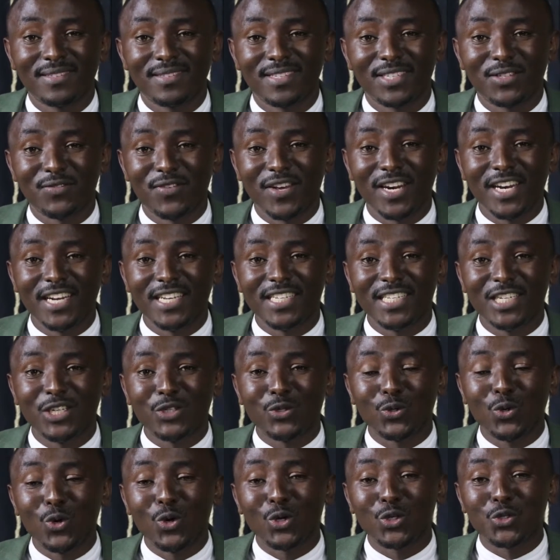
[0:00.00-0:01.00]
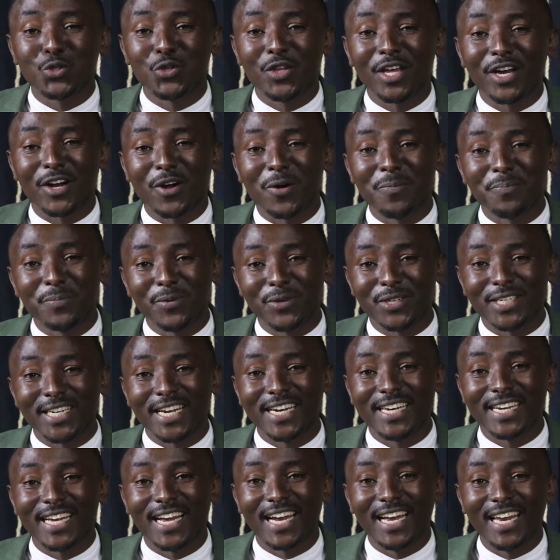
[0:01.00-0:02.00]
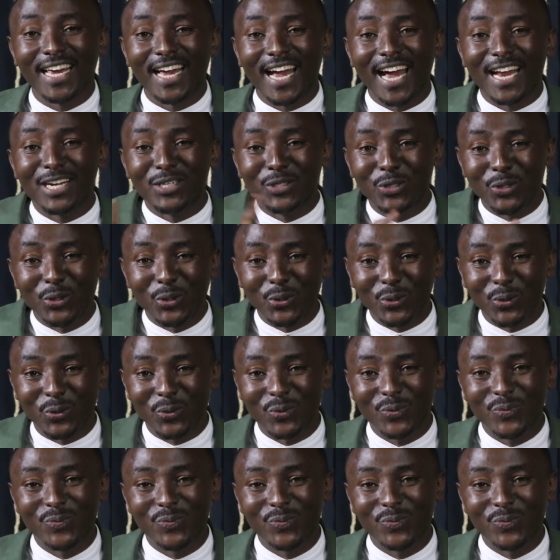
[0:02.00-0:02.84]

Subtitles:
It's very easy to go to the computer and click undo.